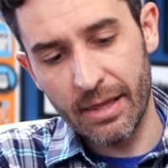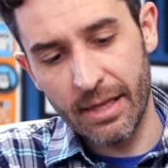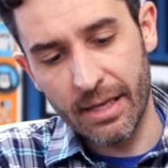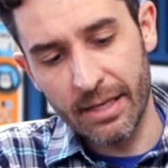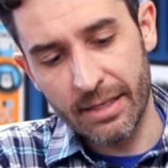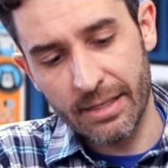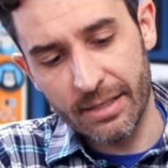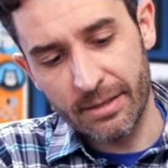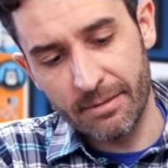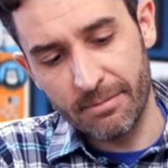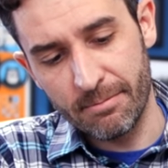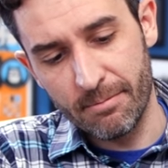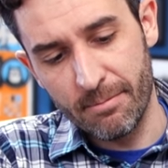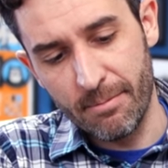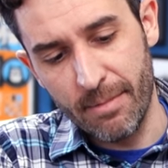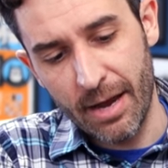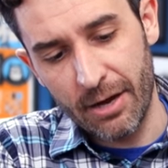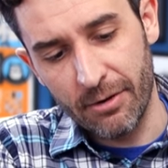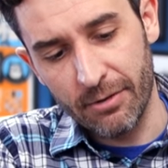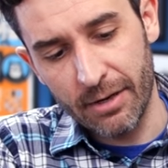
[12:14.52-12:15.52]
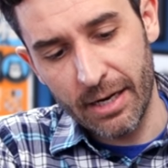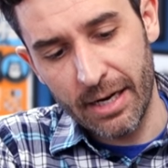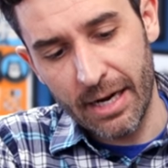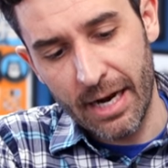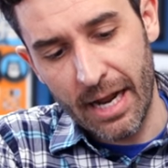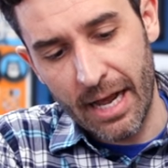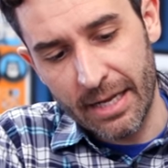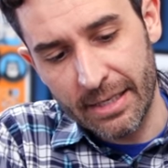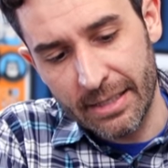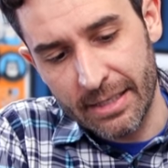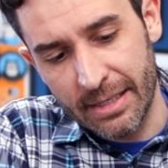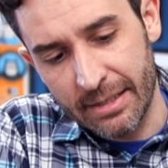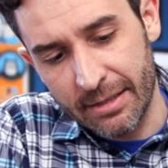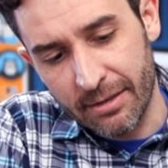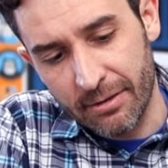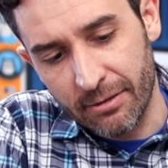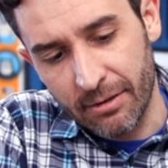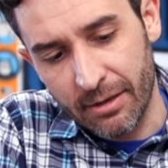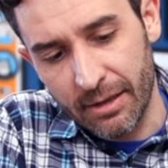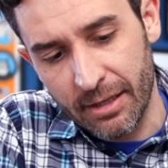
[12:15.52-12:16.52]
this mount and it has these
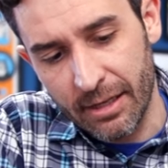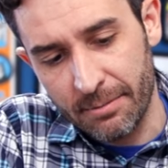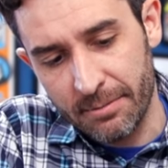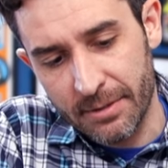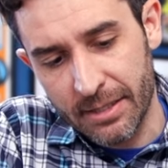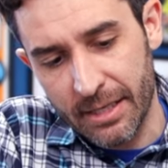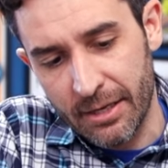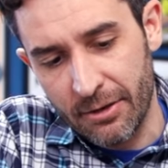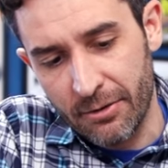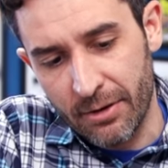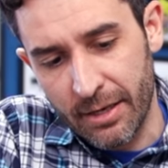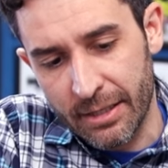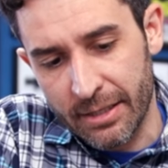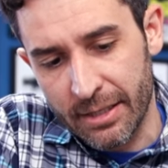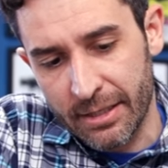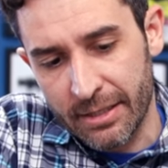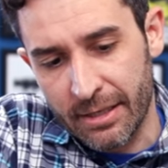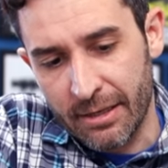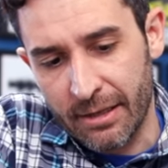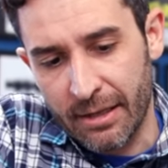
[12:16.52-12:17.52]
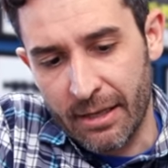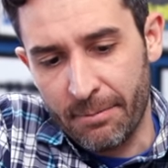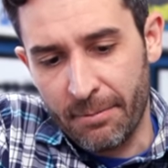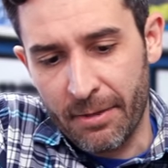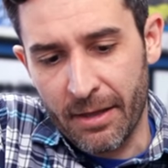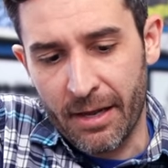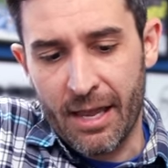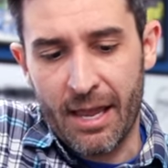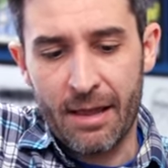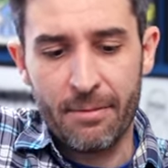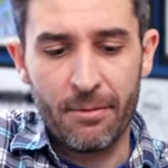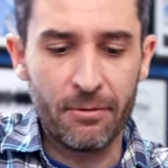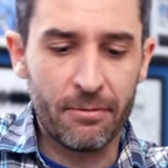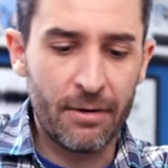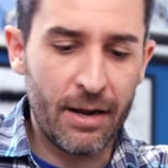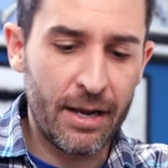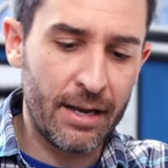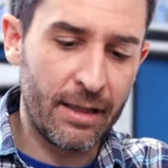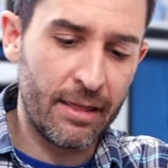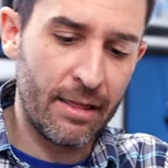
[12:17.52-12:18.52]
little clips and you can just clip the cable
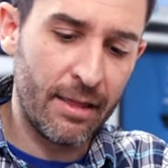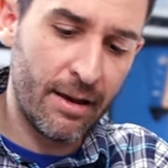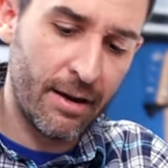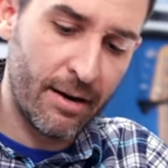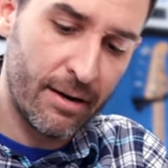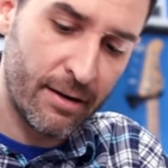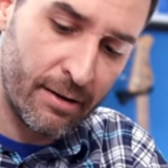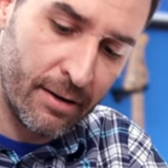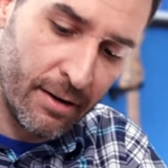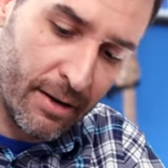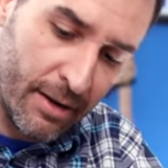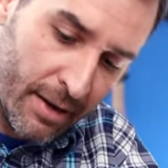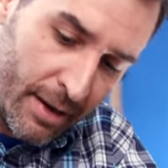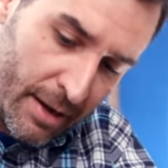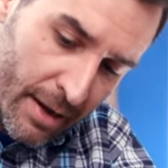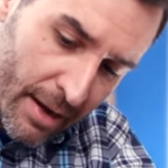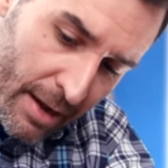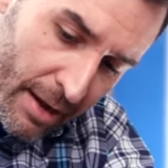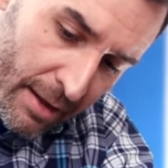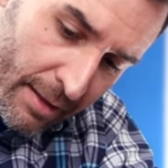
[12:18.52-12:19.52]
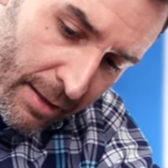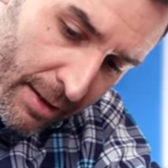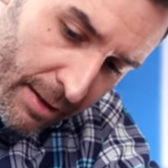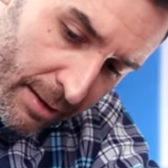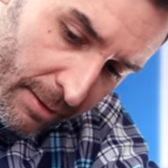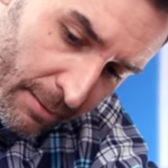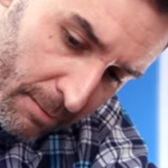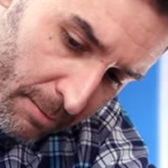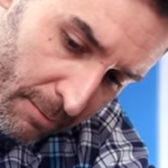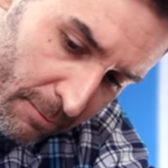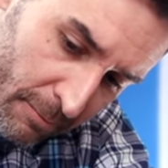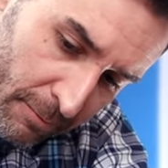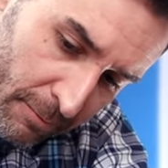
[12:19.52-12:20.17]
right in there and then